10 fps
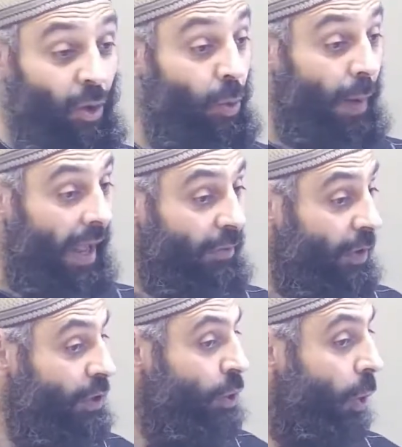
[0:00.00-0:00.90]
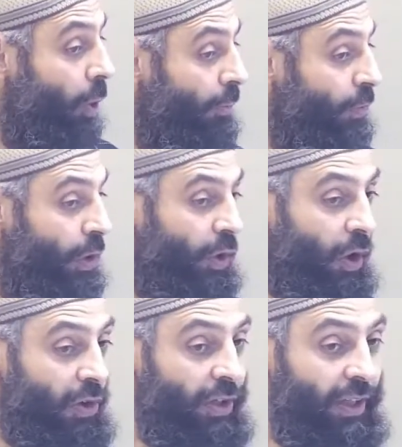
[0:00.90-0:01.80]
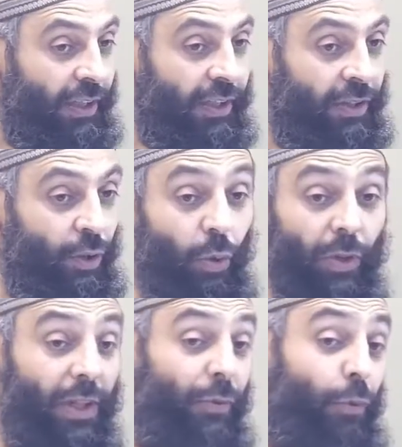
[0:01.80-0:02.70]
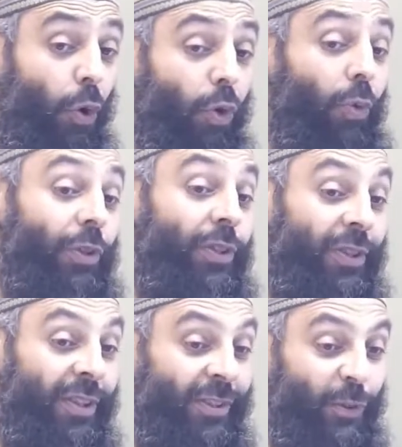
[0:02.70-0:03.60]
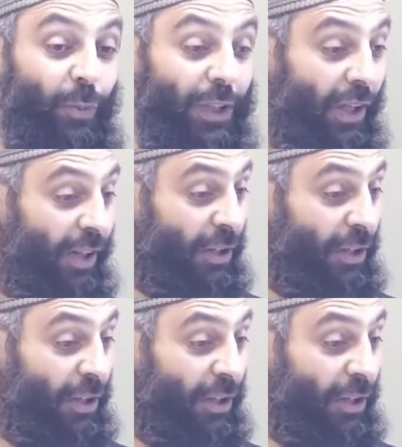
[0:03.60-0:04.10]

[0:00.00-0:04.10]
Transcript: whomever is hopeful, longing, looking forward to meet Allah